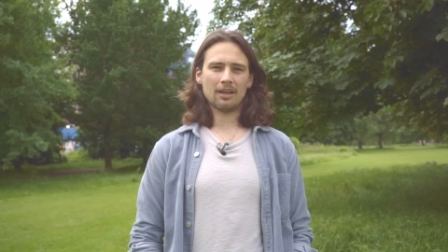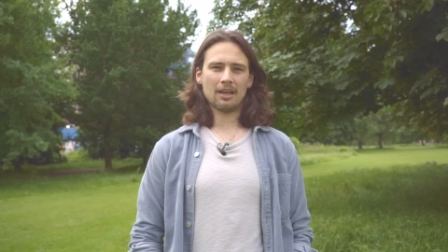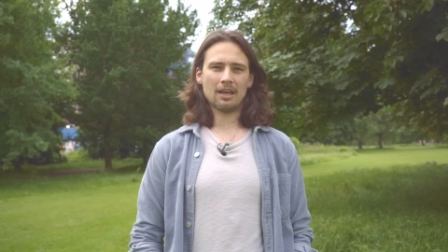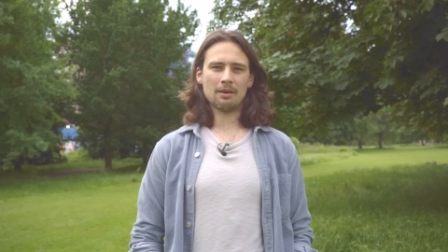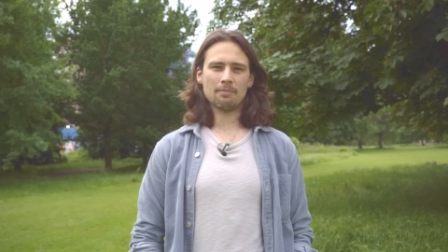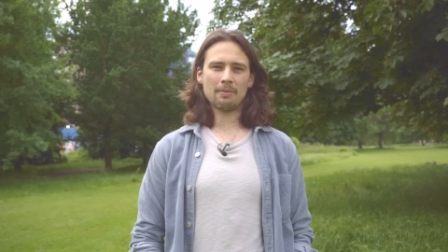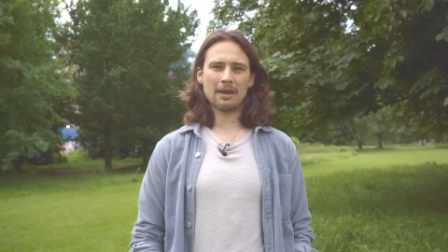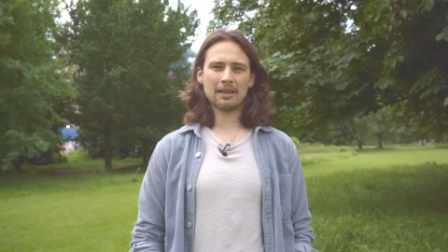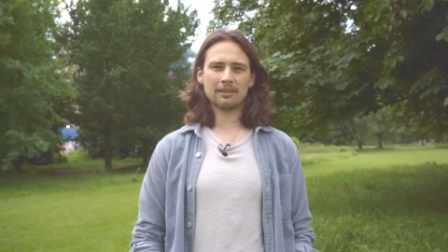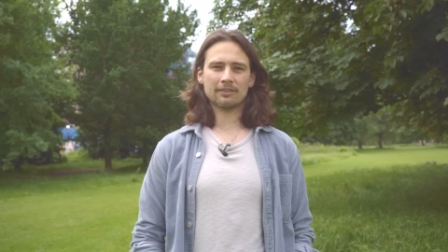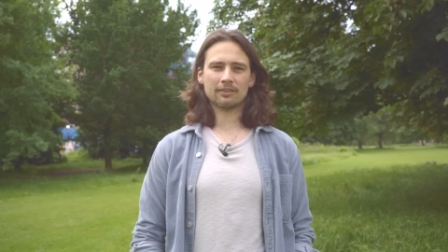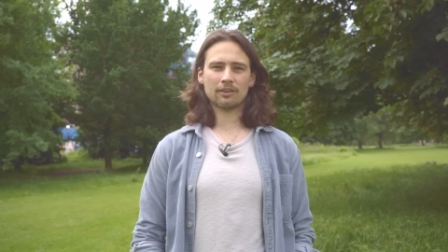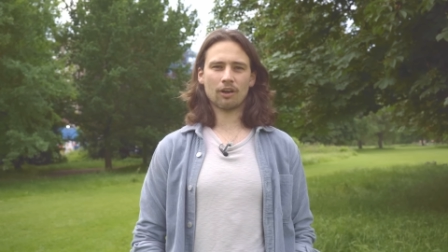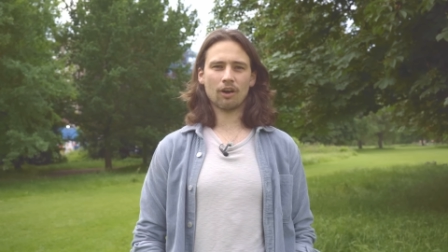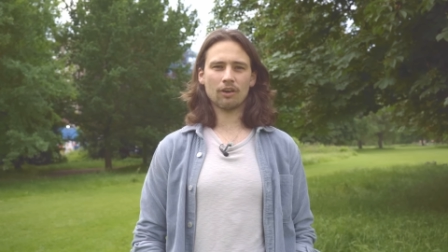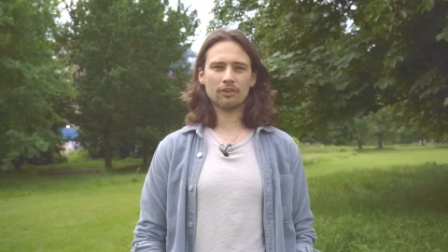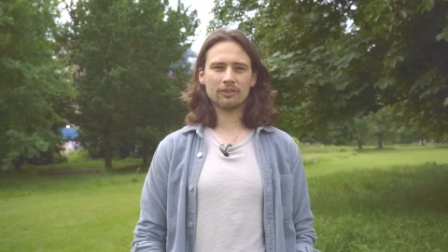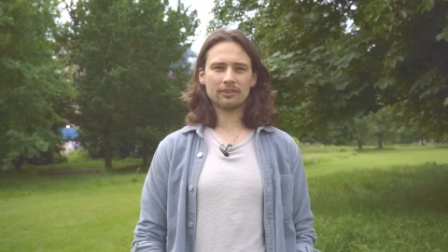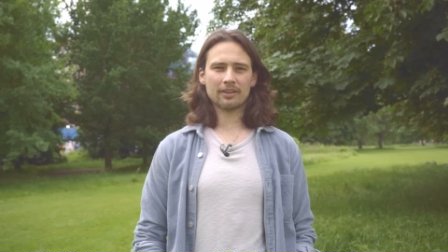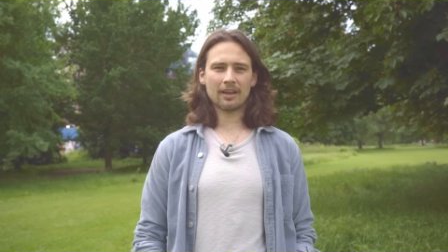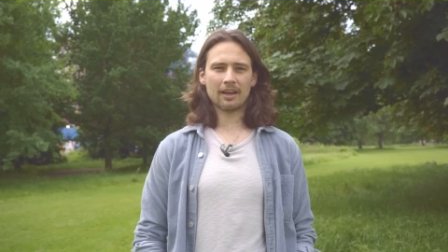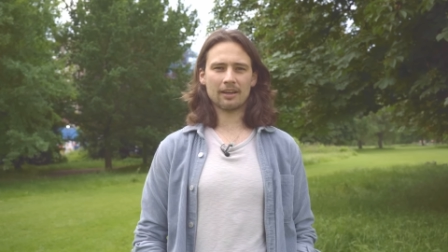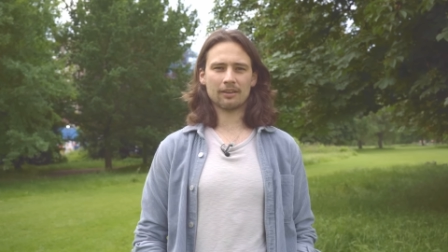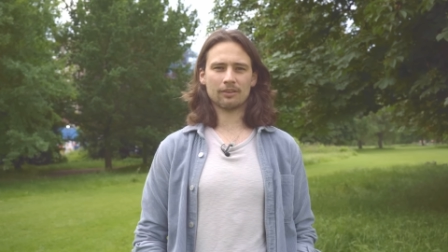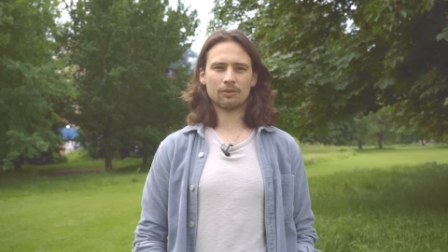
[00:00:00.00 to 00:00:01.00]
it makes
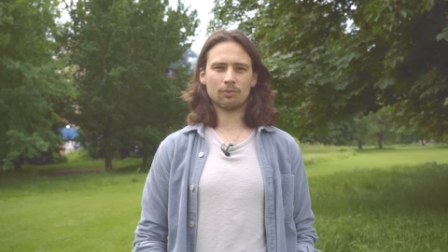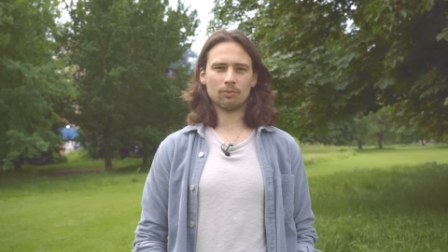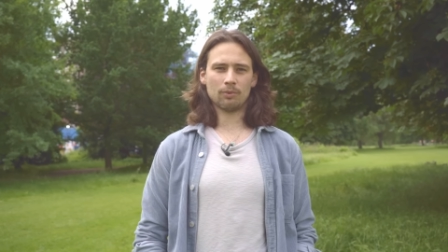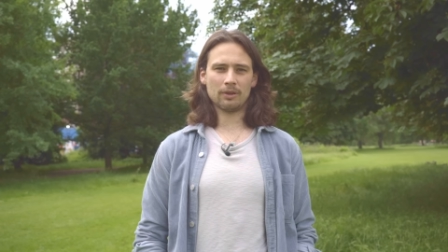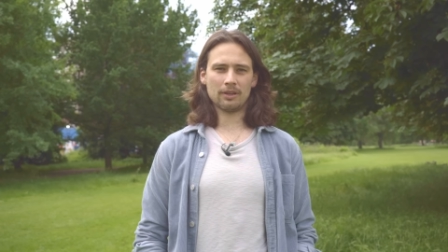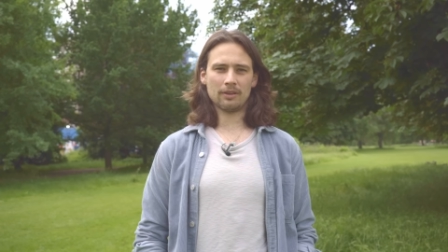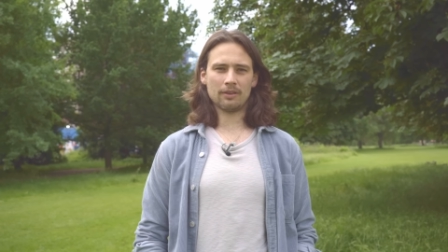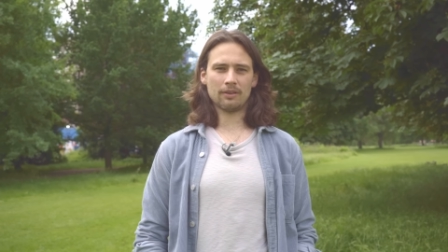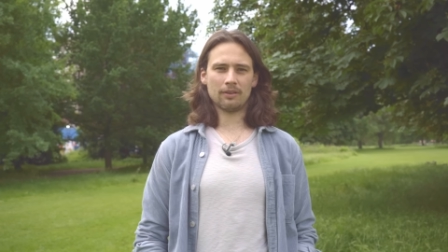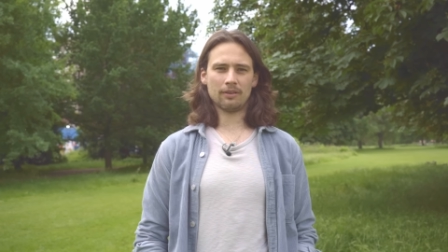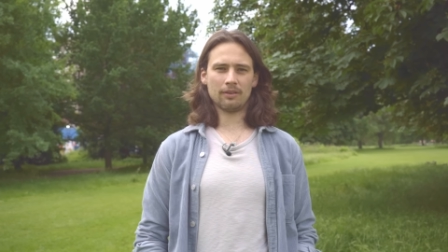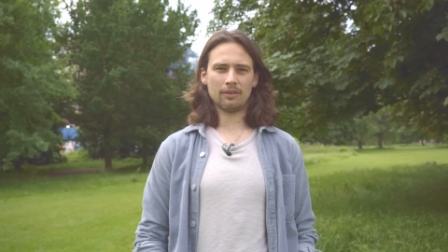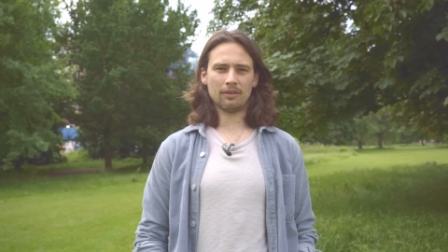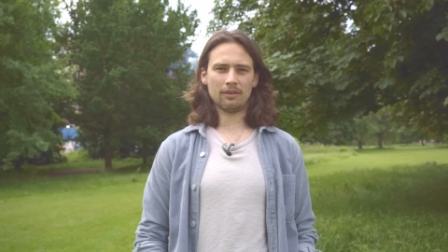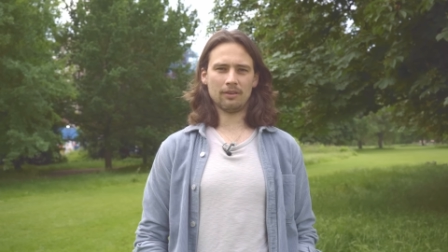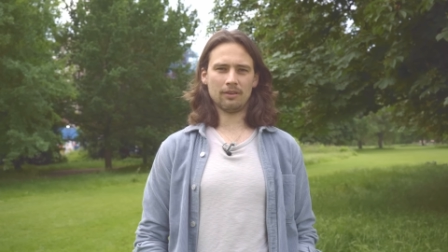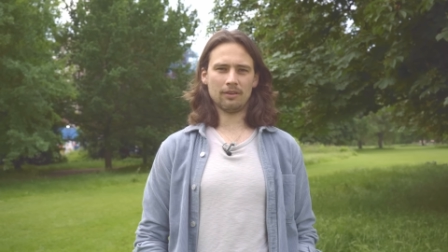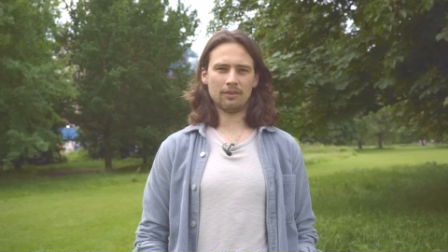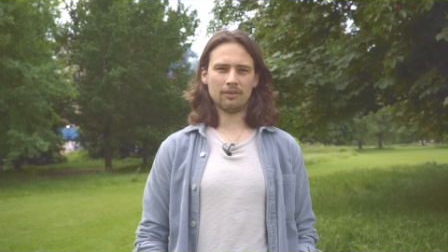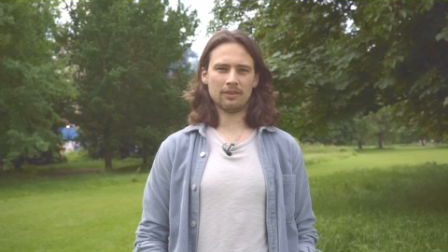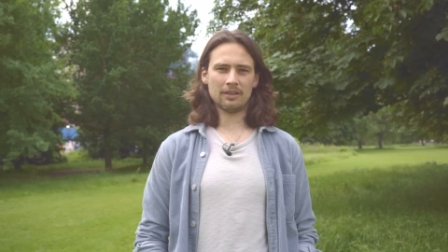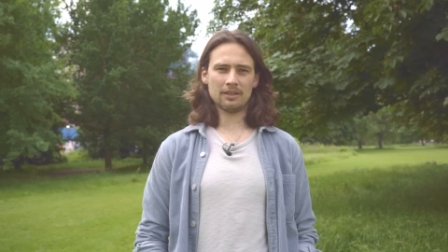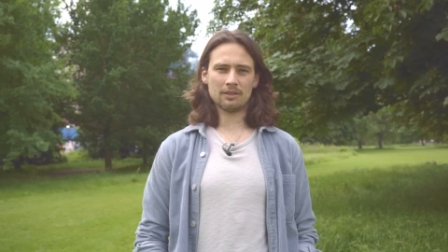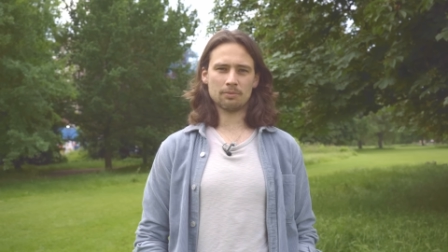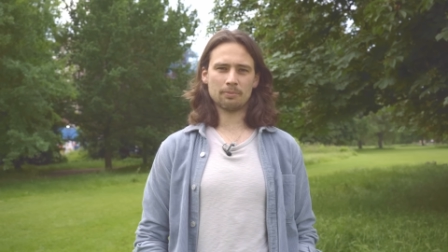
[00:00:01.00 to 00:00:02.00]
contact with
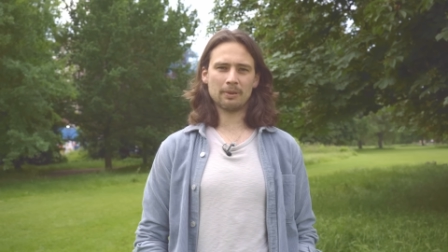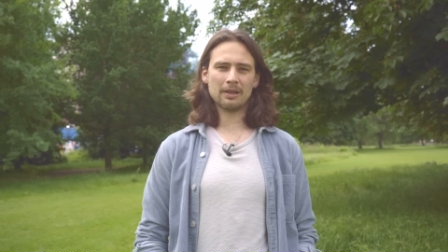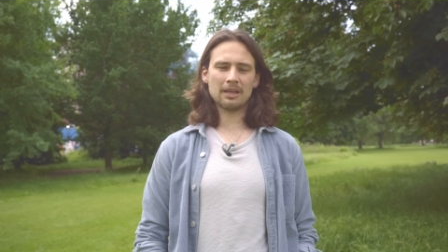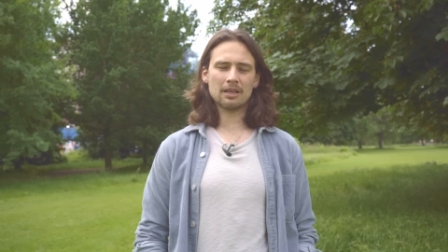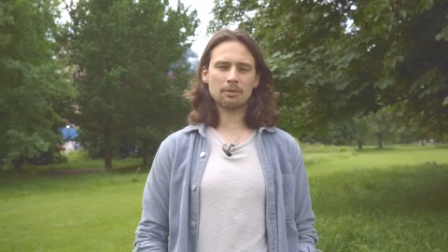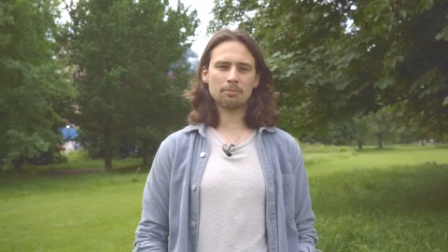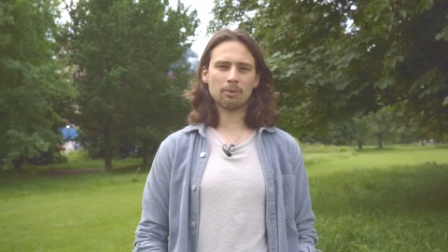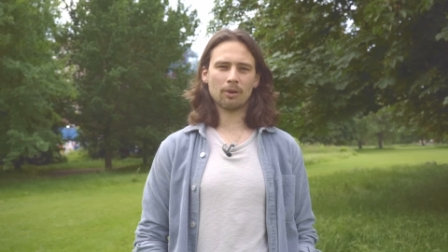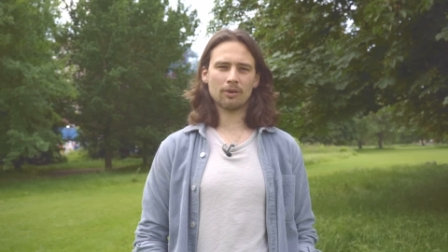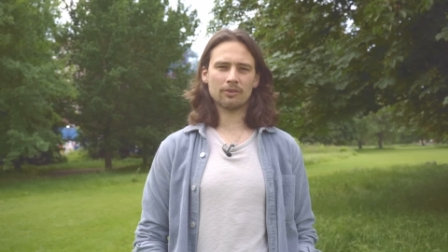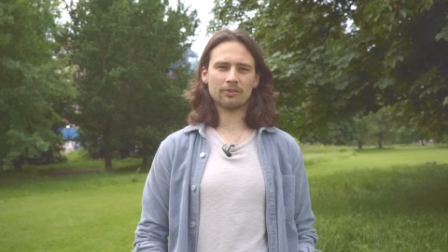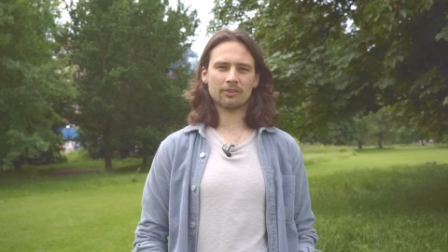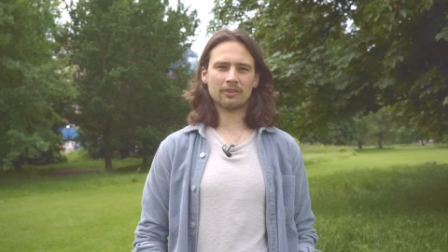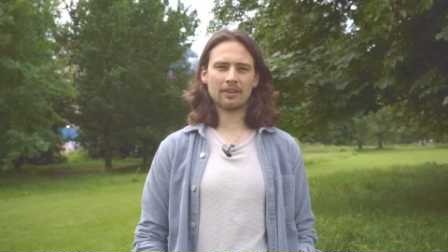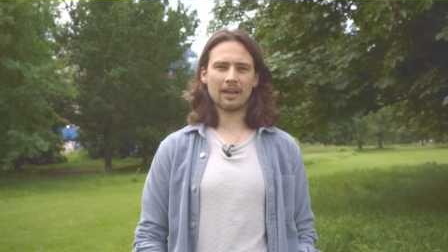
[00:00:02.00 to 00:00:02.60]
these pinning points,